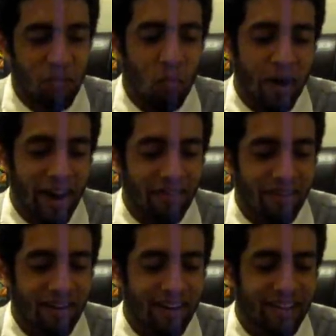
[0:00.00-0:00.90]

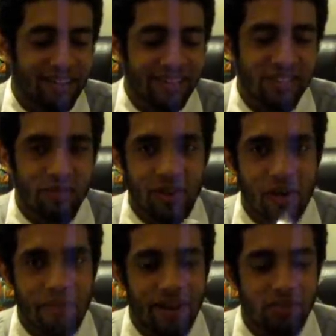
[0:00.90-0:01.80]
Whatever, this is one of
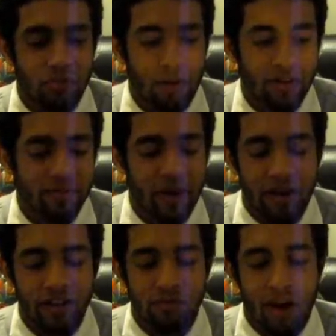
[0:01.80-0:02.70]
her best works, to be honest.